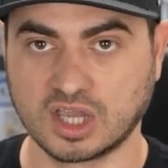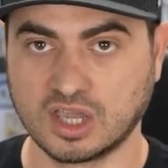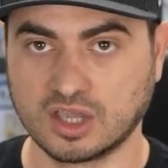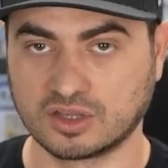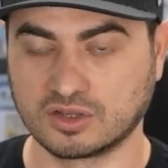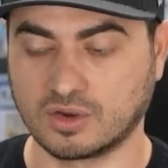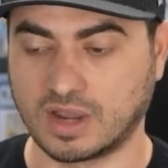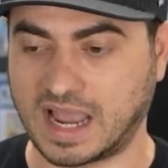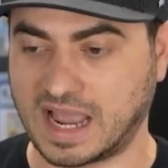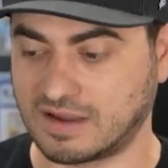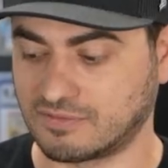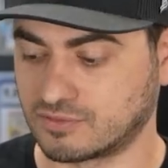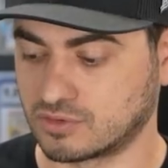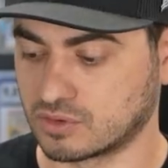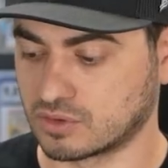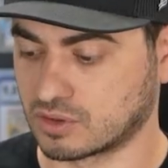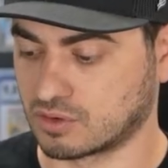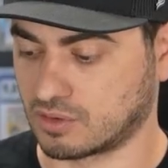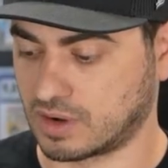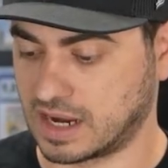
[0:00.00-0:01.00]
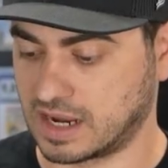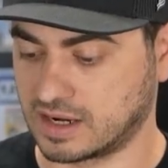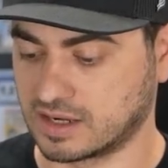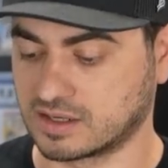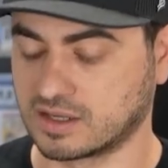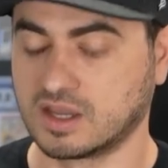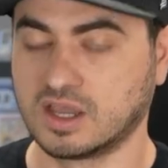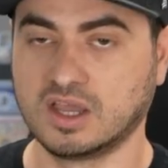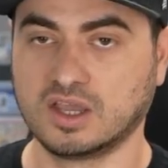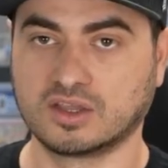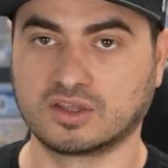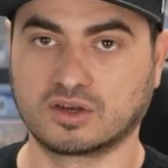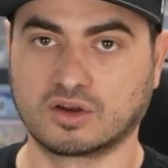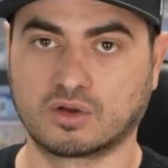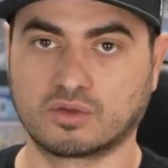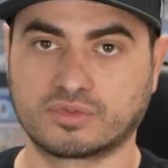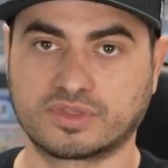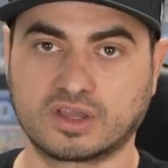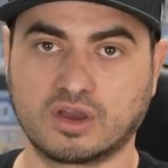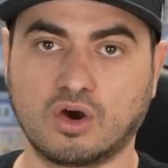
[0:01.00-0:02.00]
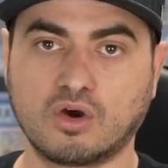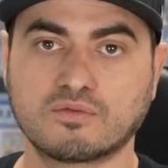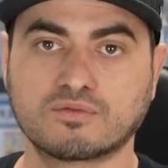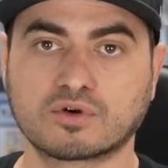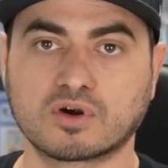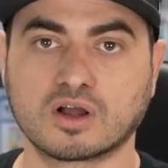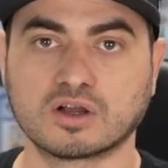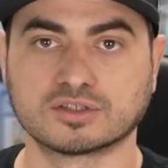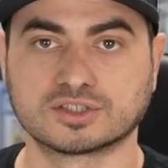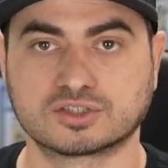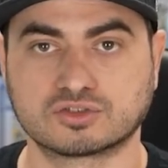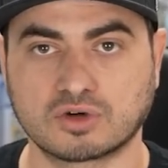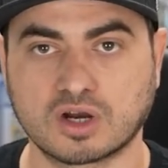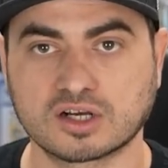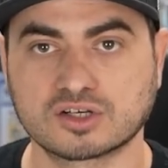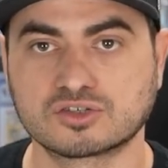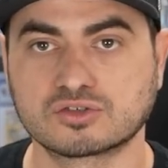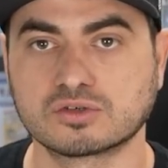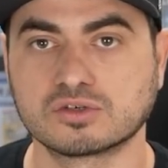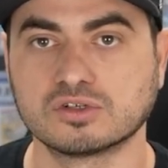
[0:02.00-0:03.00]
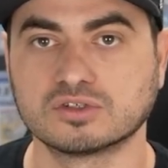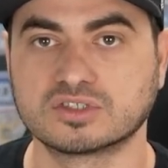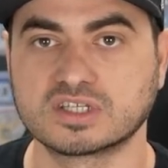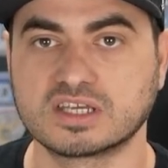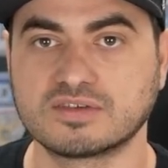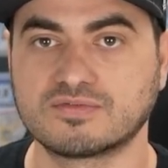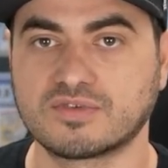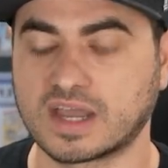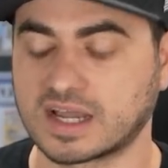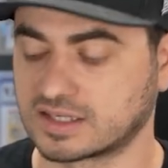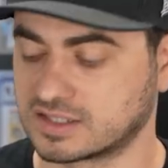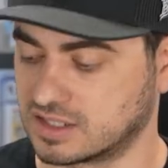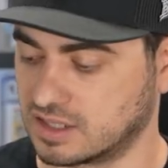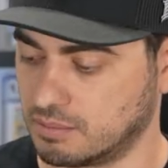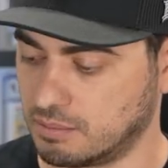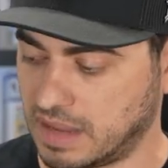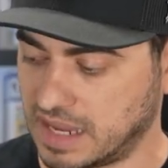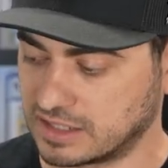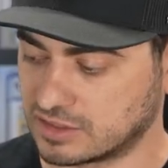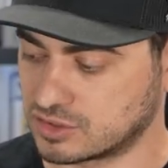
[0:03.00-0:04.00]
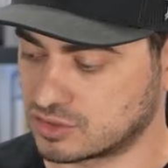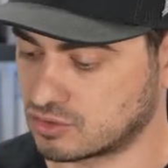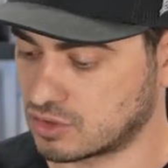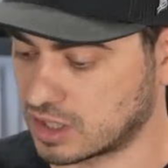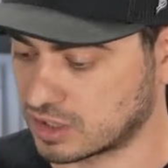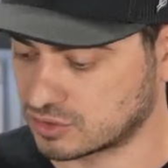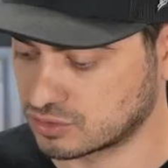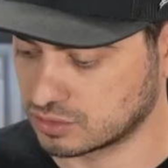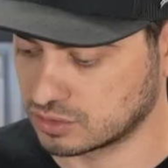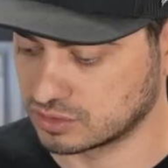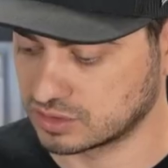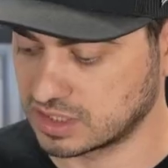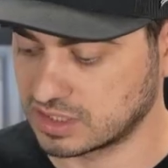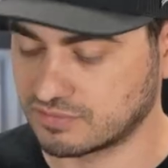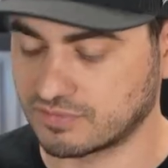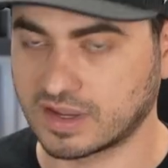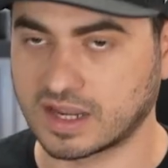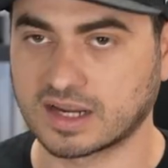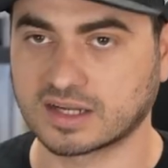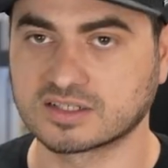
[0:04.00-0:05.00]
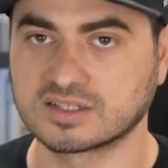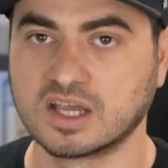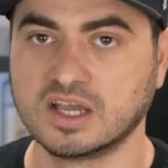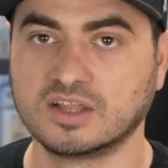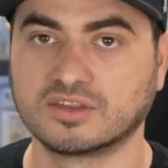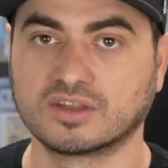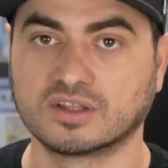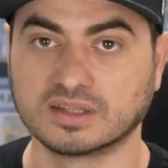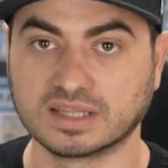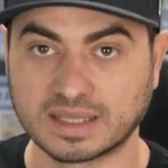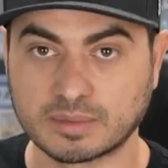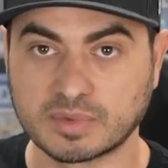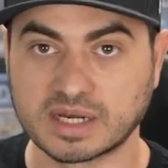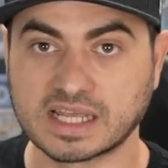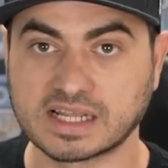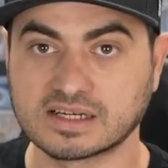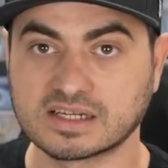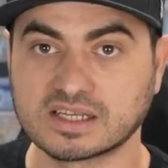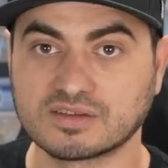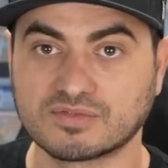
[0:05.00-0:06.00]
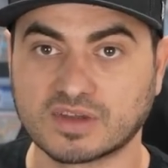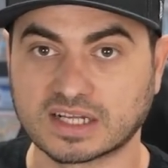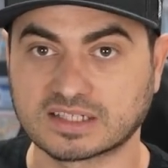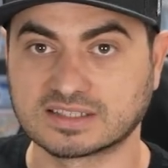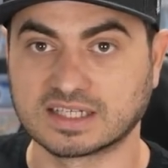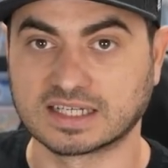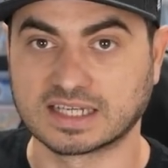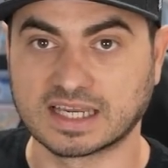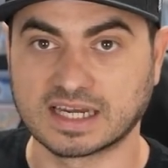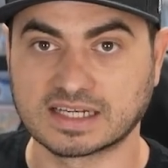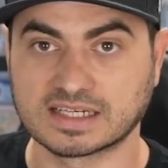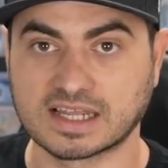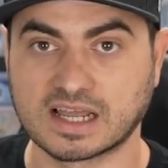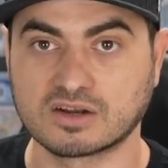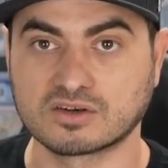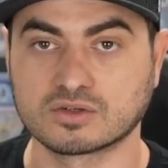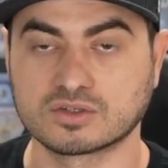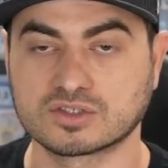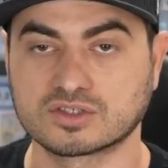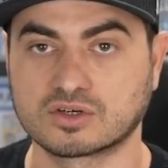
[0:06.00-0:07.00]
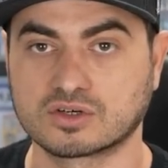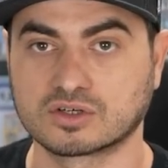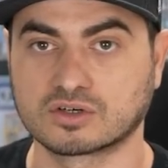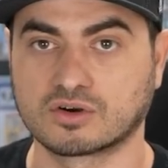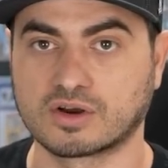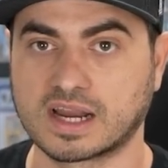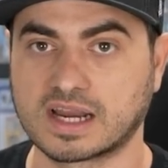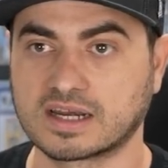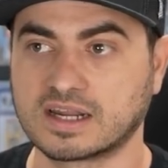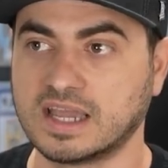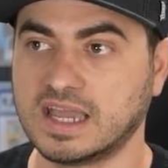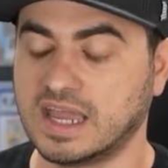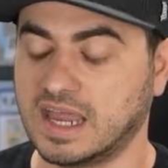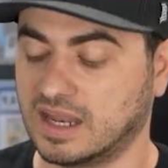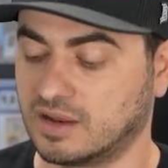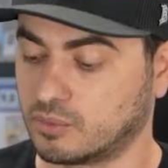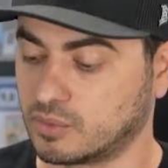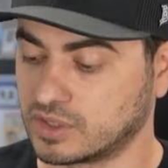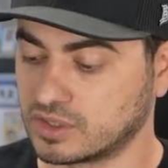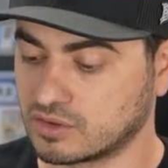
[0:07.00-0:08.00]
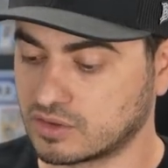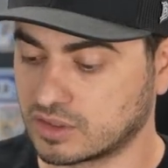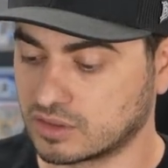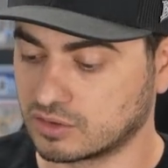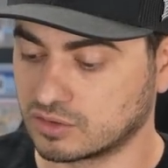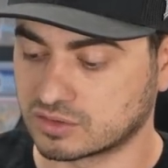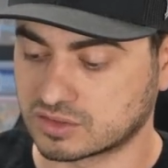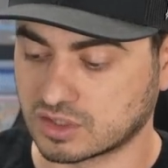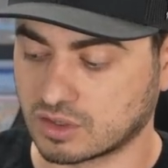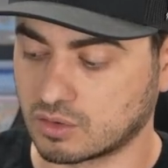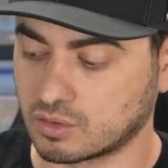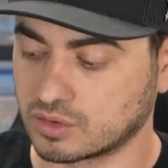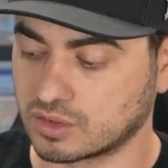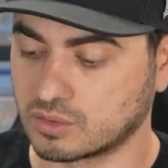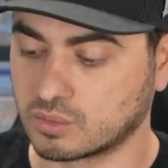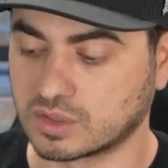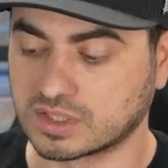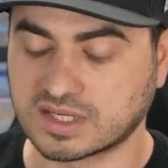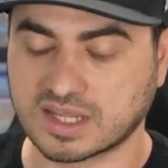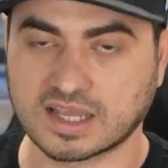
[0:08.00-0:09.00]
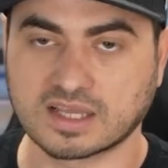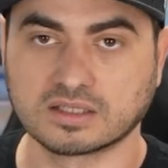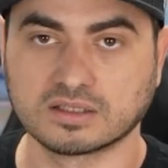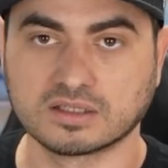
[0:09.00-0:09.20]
You have to grade, the overall structural defects, the main structural defects, the limiting defects that get it down to a certain grade. And then you would take a